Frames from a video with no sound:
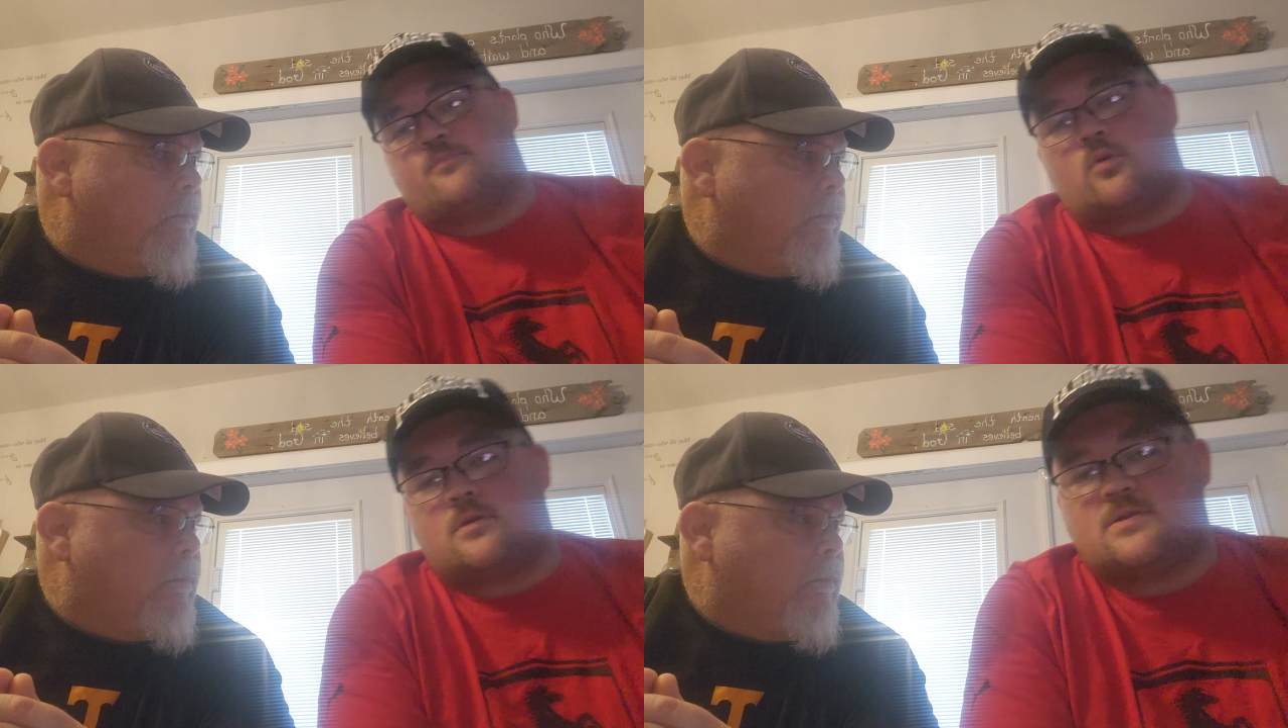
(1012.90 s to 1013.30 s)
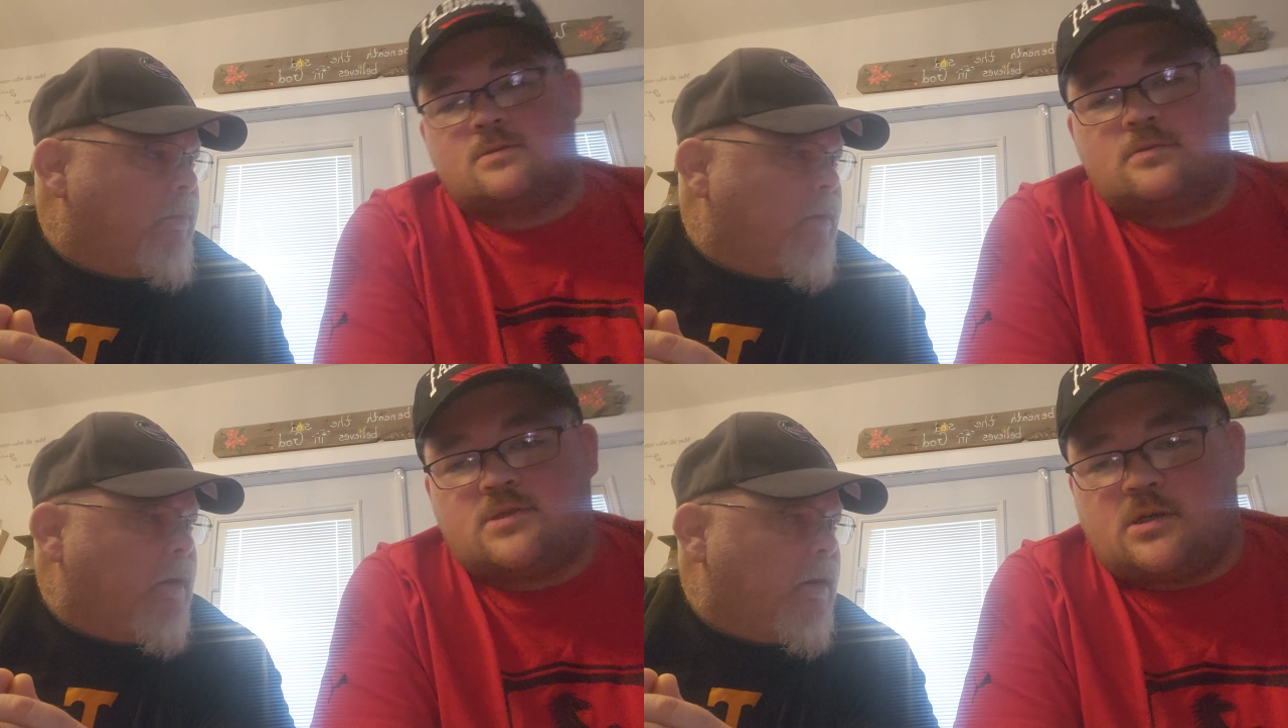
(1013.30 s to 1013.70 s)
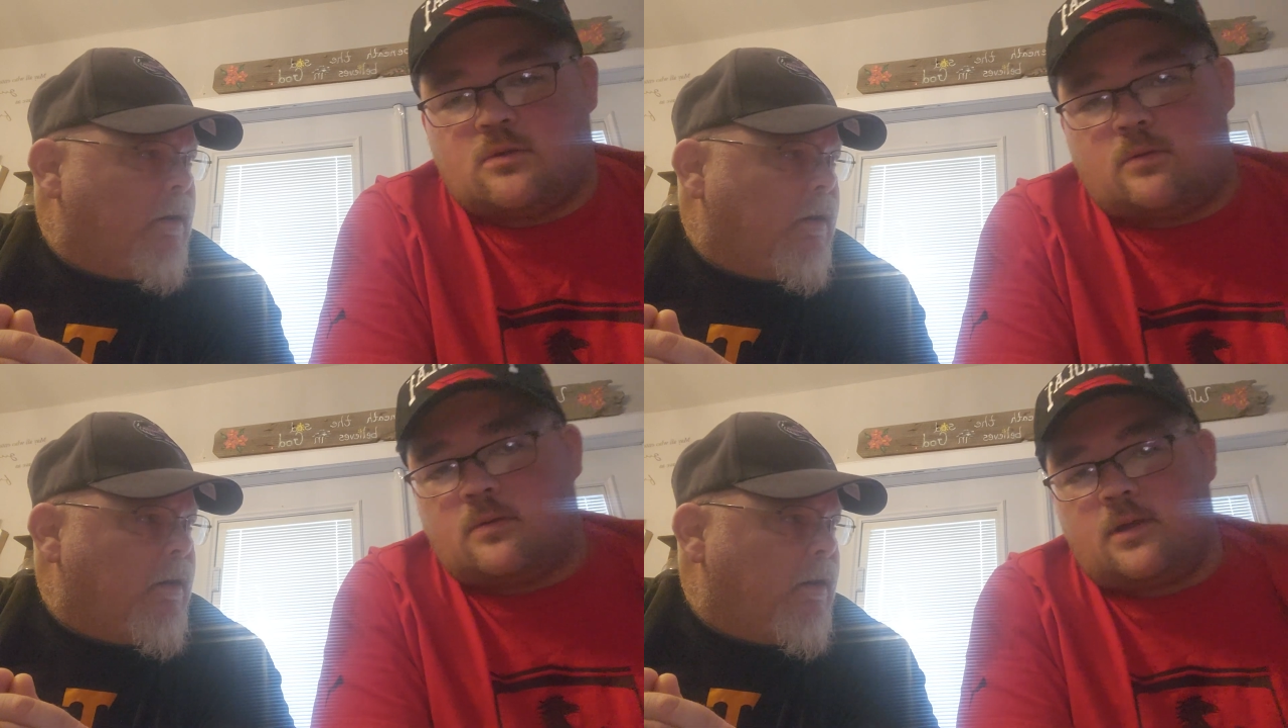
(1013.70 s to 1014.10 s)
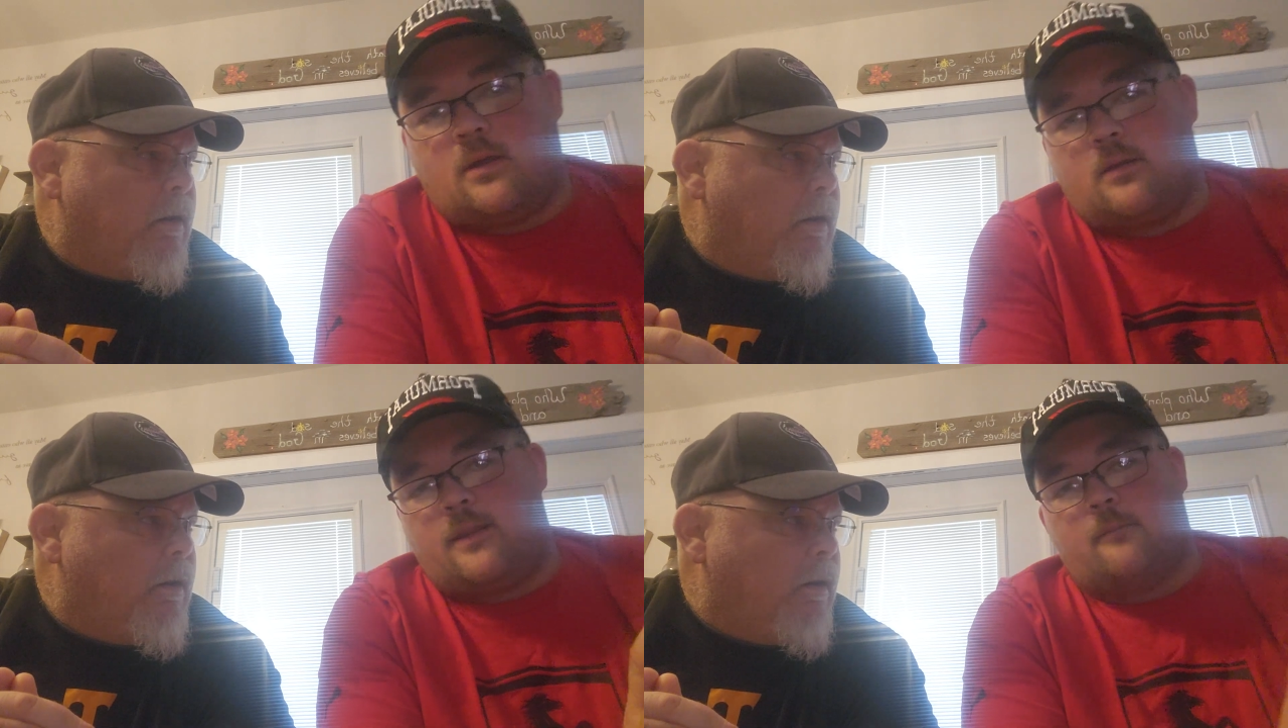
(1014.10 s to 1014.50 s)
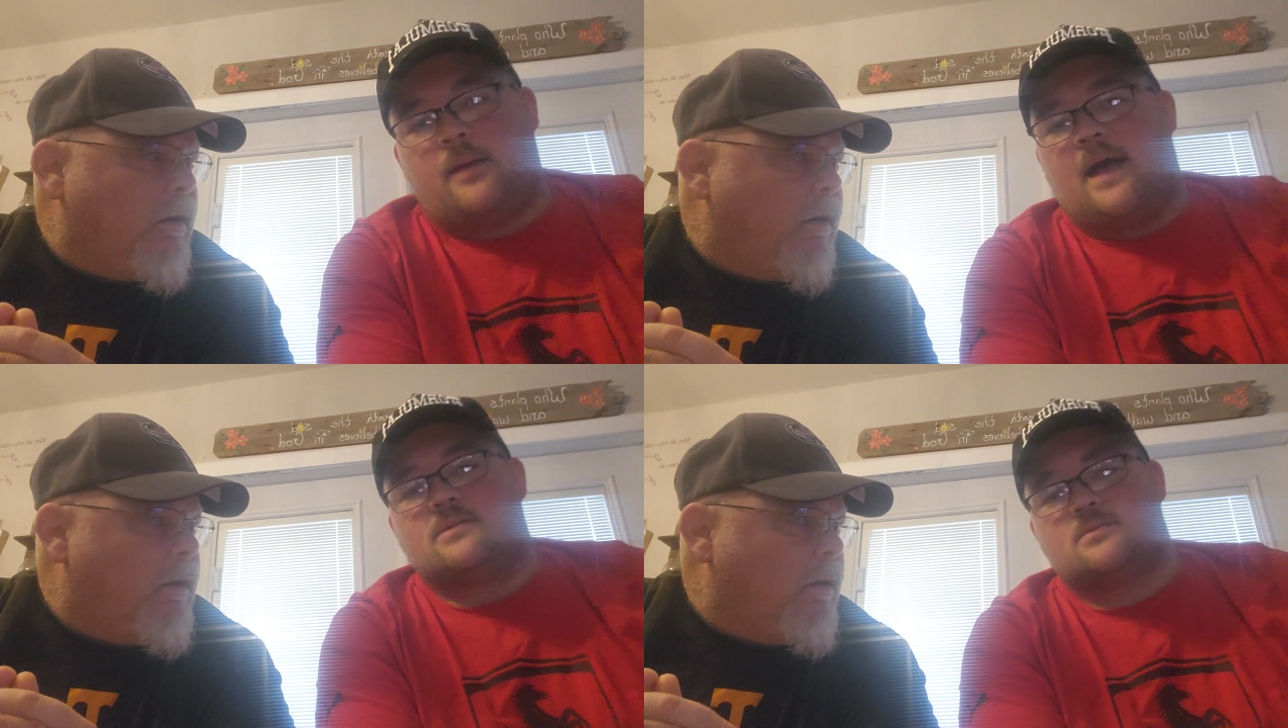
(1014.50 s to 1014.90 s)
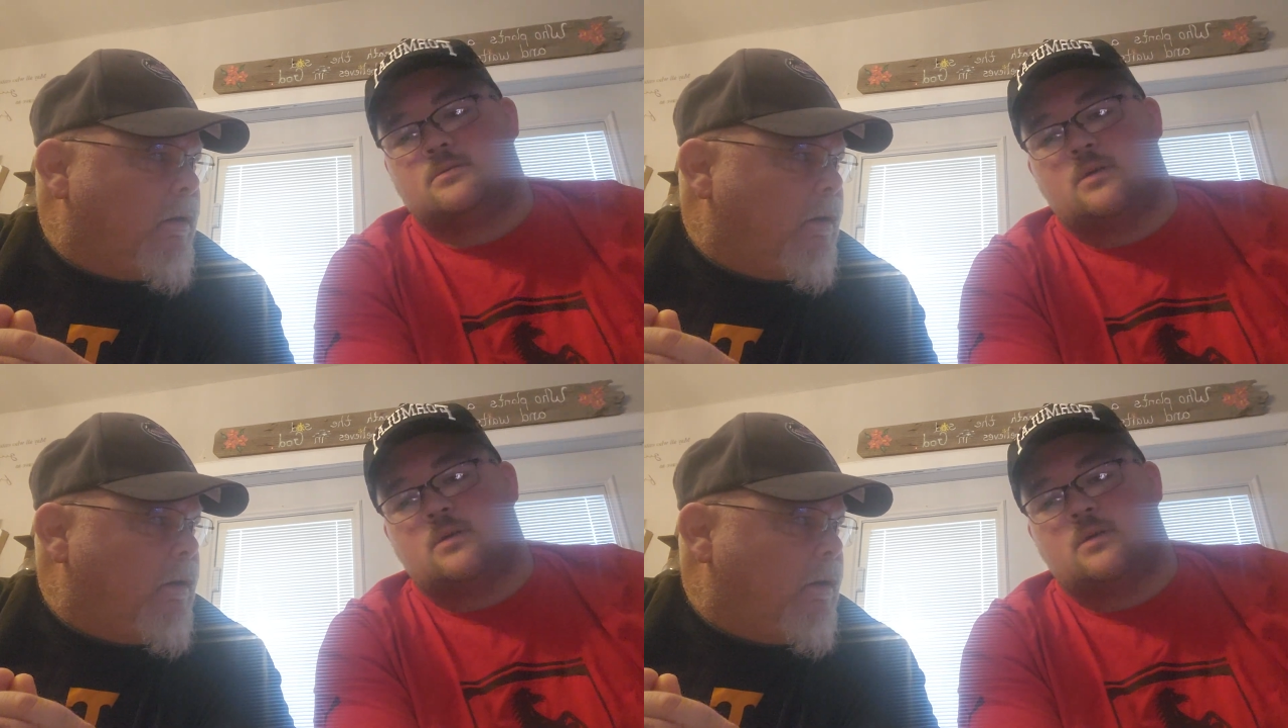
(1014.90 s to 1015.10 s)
sports too in the past.